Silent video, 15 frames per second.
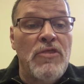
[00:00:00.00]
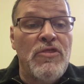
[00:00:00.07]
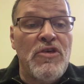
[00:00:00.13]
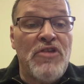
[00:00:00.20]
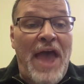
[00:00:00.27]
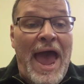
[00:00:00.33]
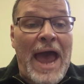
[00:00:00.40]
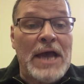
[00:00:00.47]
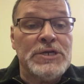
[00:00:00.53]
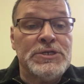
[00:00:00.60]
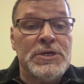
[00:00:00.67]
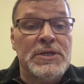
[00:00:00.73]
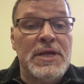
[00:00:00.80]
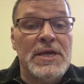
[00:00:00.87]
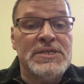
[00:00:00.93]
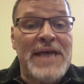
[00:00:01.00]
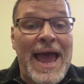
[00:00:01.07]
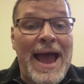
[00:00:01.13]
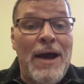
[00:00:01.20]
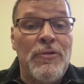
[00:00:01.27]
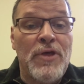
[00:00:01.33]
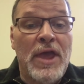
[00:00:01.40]
This action is
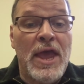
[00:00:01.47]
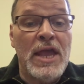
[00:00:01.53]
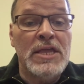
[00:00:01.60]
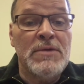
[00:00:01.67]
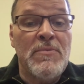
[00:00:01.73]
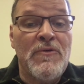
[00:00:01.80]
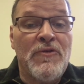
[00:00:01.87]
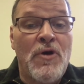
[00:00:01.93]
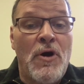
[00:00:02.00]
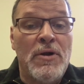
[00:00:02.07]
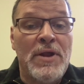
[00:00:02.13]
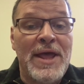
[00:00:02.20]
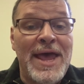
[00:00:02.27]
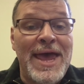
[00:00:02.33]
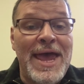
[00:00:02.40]
how the kingdom of God